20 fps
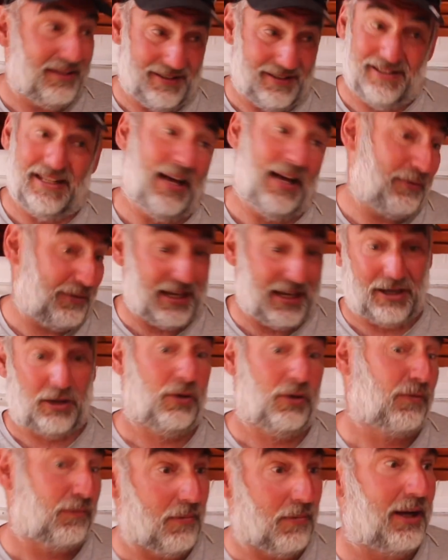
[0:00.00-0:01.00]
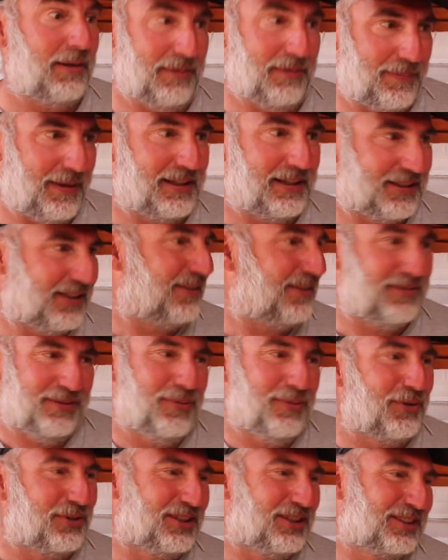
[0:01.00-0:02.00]
now that cloth might be better, and
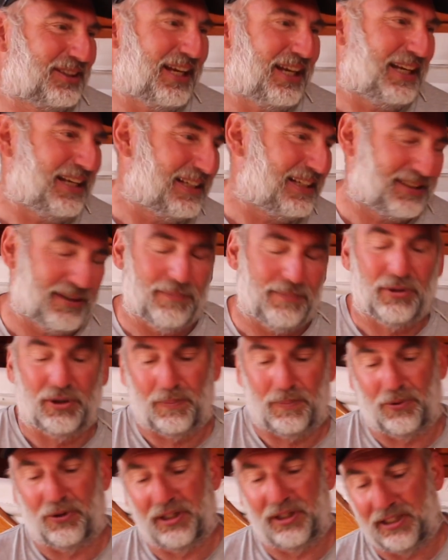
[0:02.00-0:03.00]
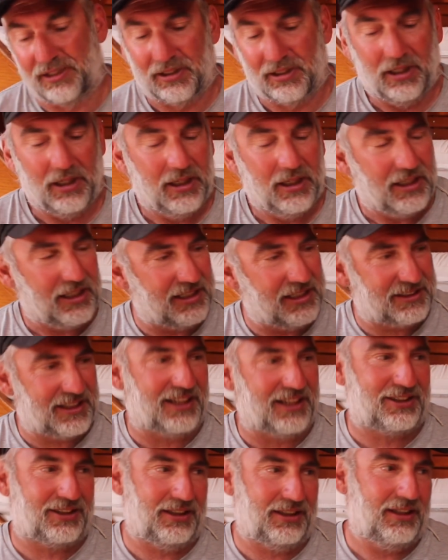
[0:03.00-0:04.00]
I'm not going to say it isn't, but the point is
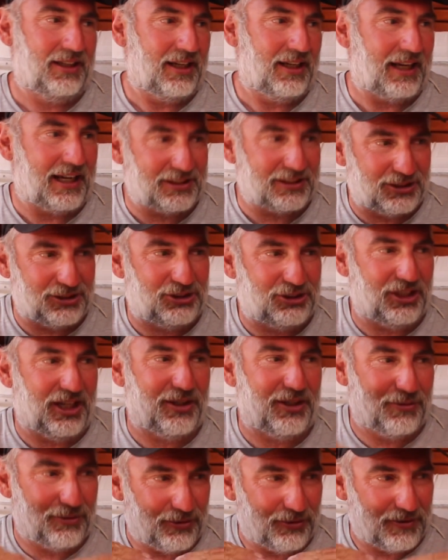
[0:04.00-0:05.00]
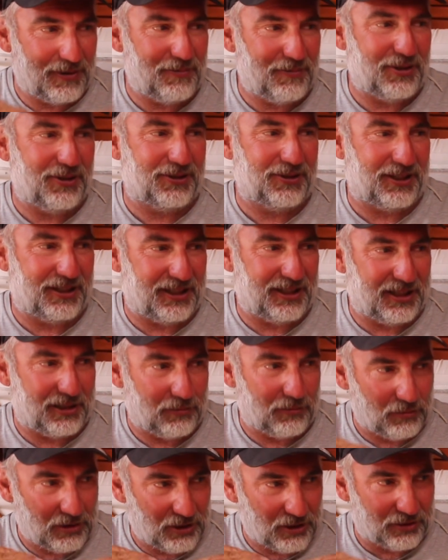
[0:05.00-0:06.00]
actually, as a general, when we're looking
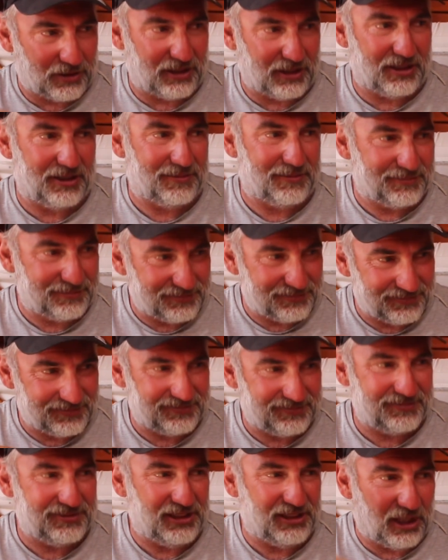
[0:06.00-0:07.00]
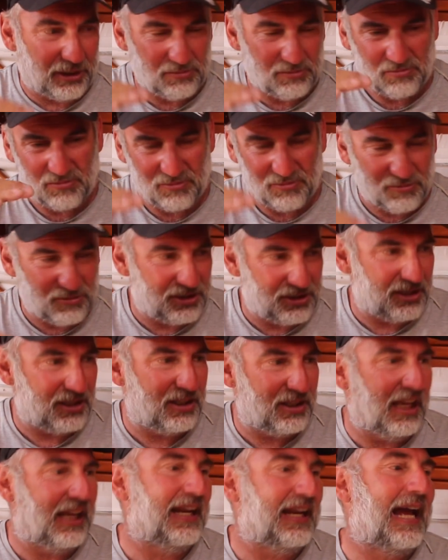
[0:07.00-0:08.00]
at it, with
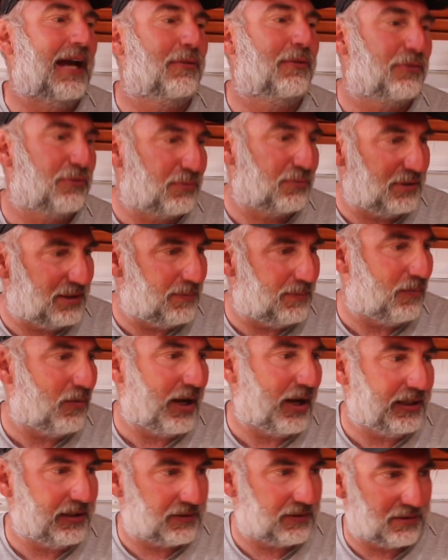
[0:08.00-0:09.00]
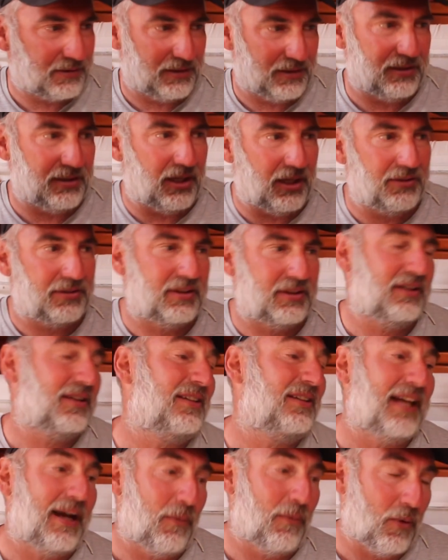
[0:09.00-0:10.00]
an ounce within weights in those things,
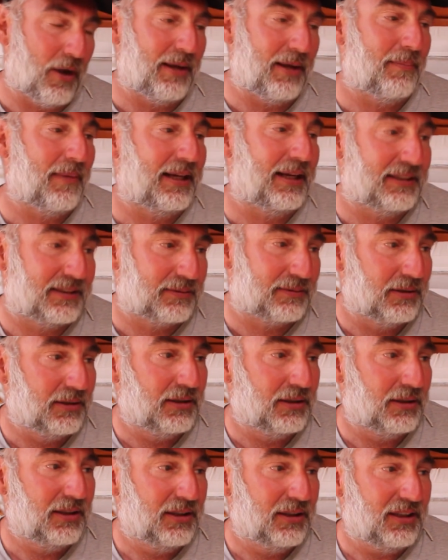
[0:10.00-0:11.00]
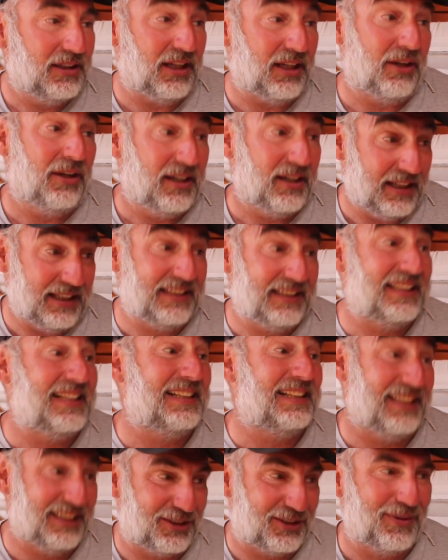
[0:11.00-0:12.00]
and that way makes, it's
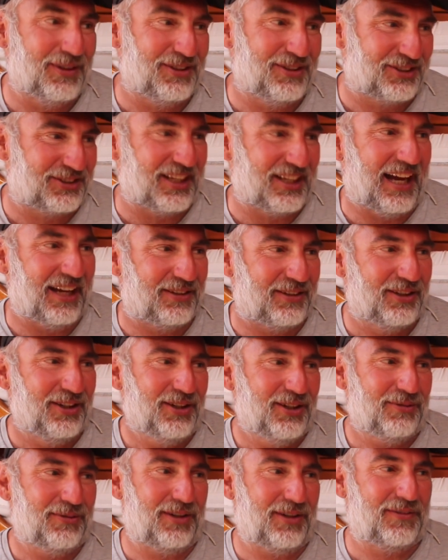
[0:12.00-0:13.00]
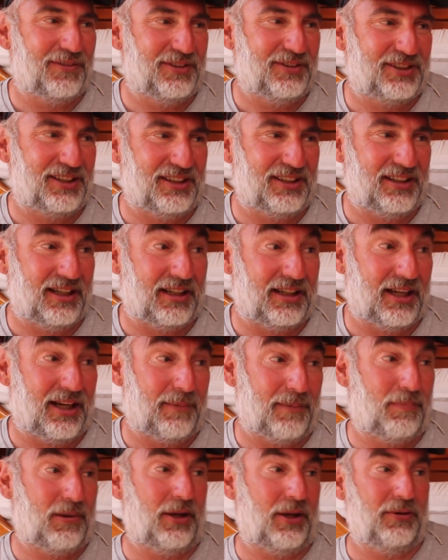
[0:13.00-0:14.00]
easier to understand rather than sitting there
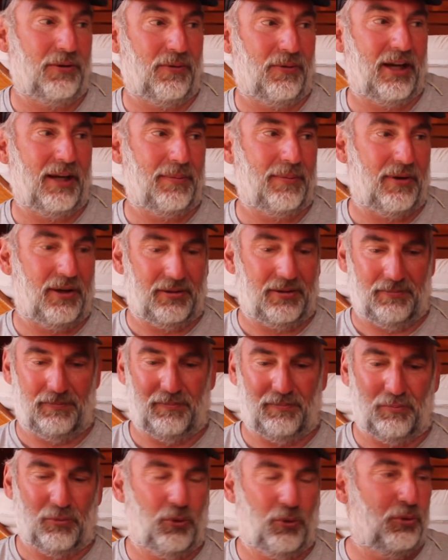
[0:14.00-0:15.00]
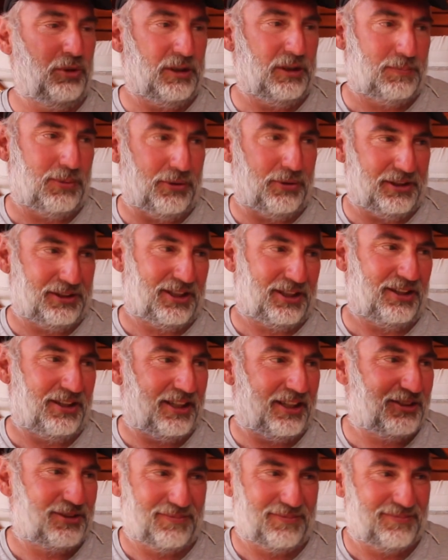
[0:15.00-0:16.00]
getting blown away by all these point
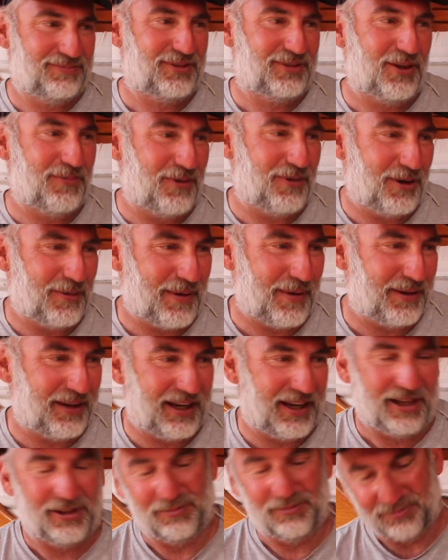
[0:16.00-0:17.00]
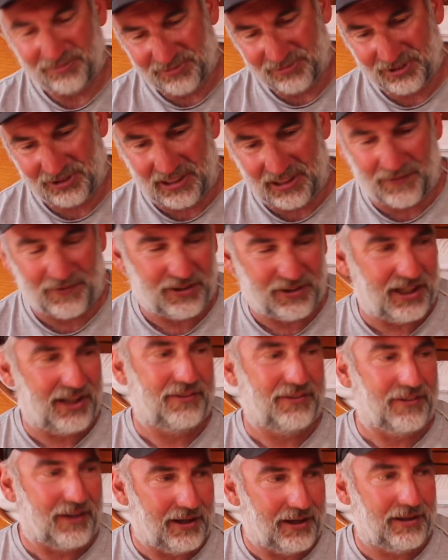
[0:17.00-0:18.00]
somethings. Don't worry about that. 7
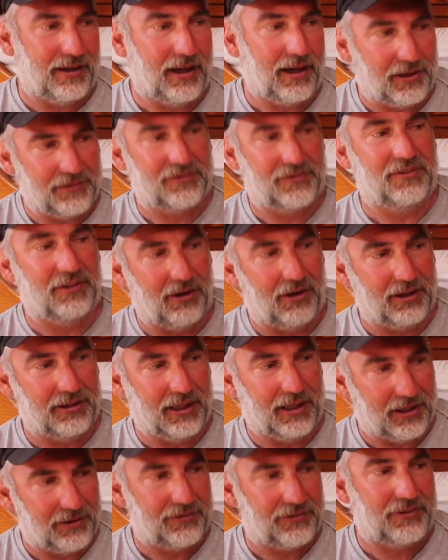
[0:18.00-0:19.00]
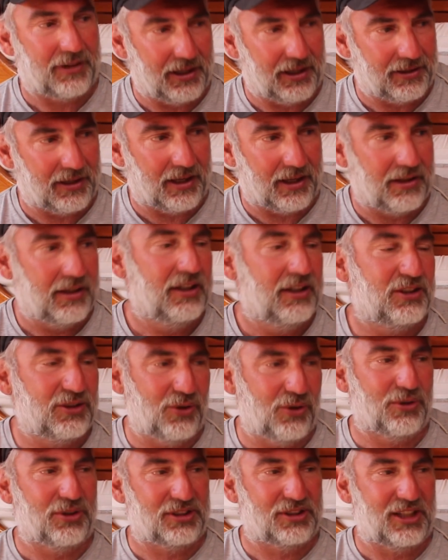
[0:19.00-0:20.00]
ounce, 8 ounce, 9 ounce, 10. As
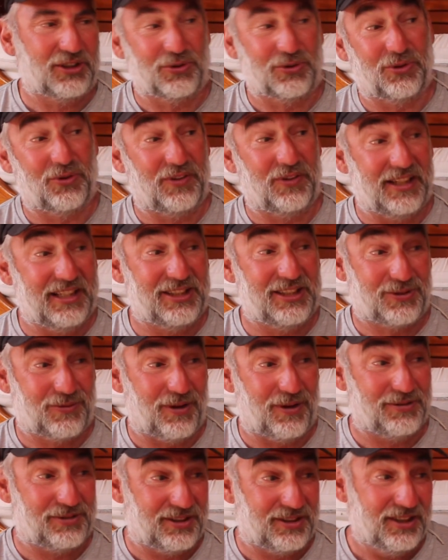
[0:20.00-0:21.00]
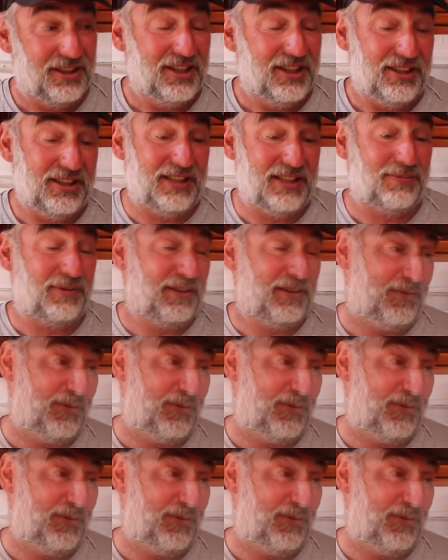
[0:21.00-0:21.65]
long as they're sort of at least quoted, at least if